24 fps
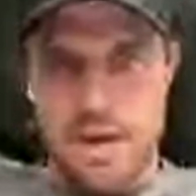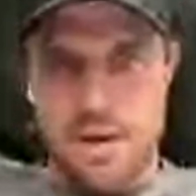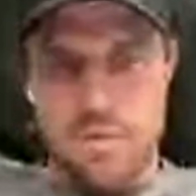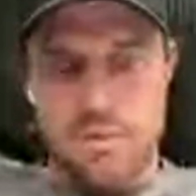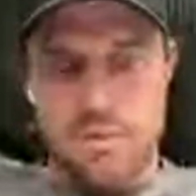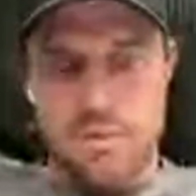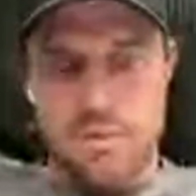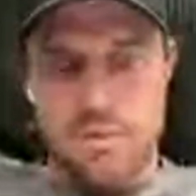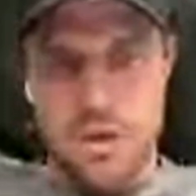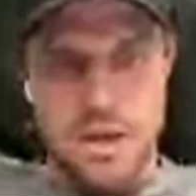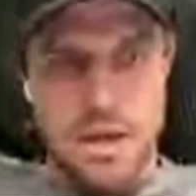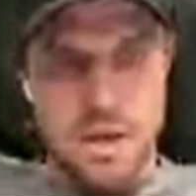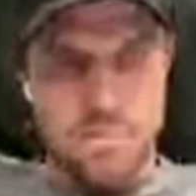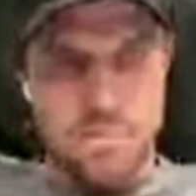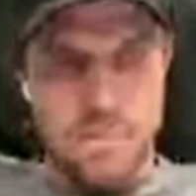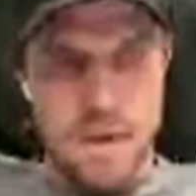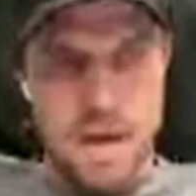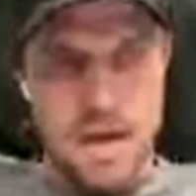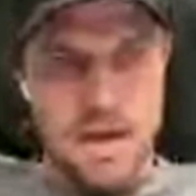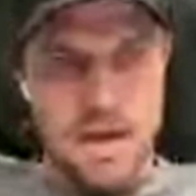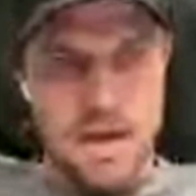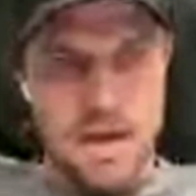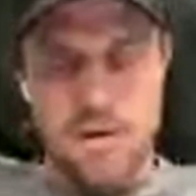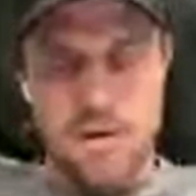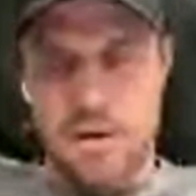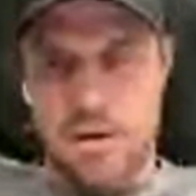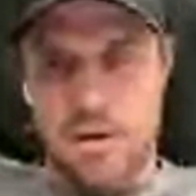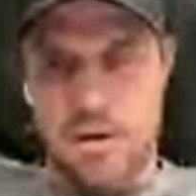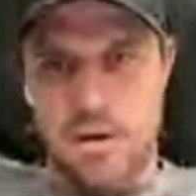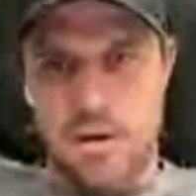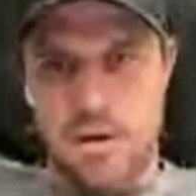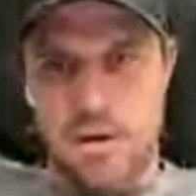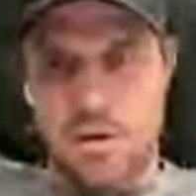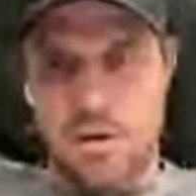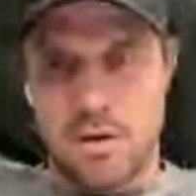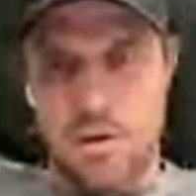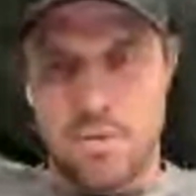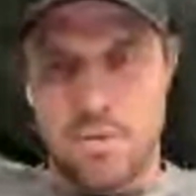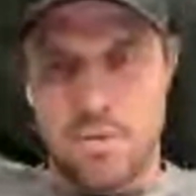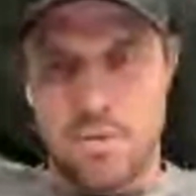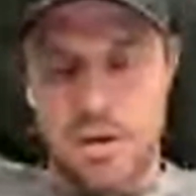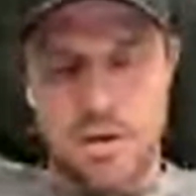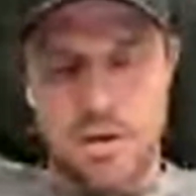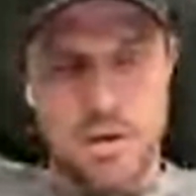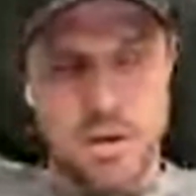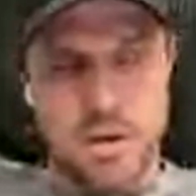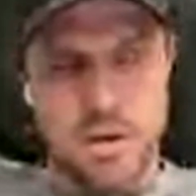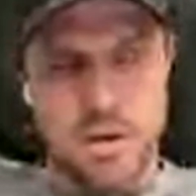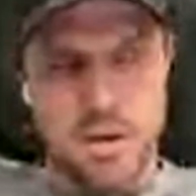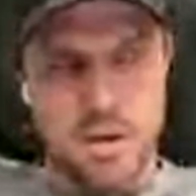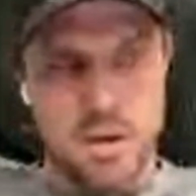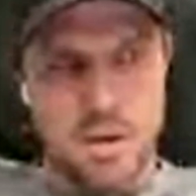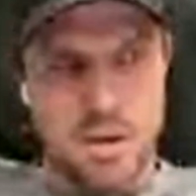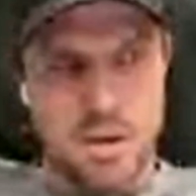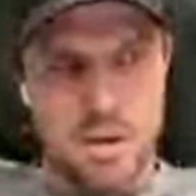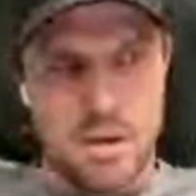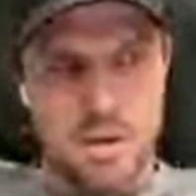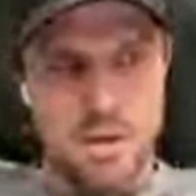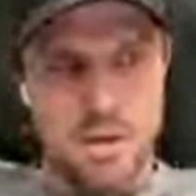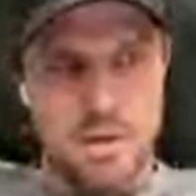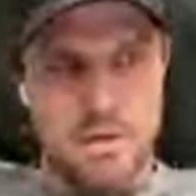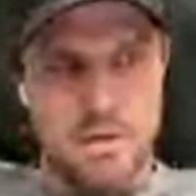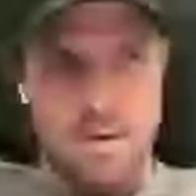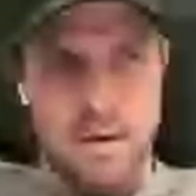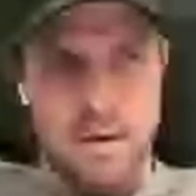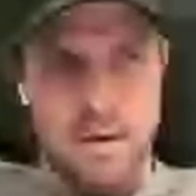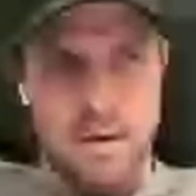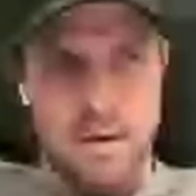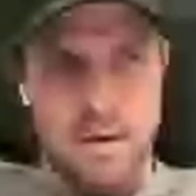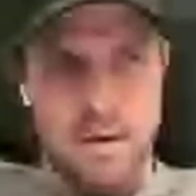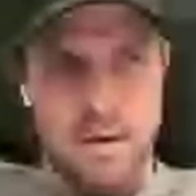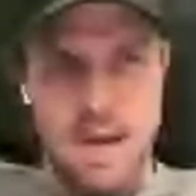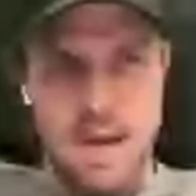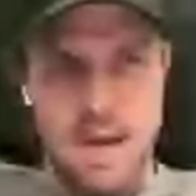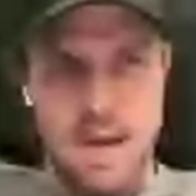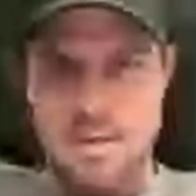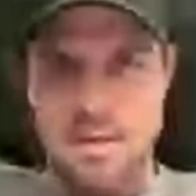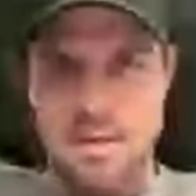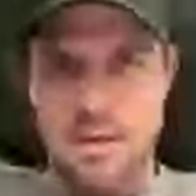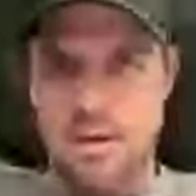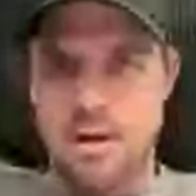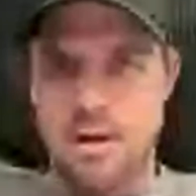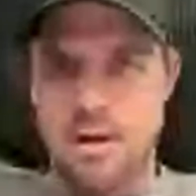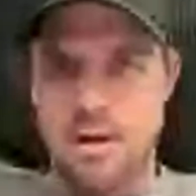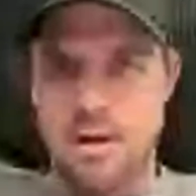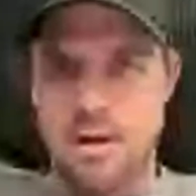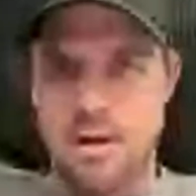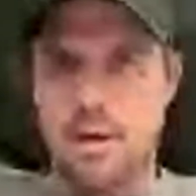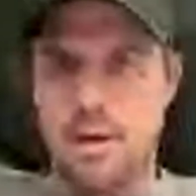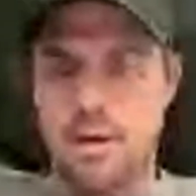And when you get back and look at it in your computer, you think, yes, I got it.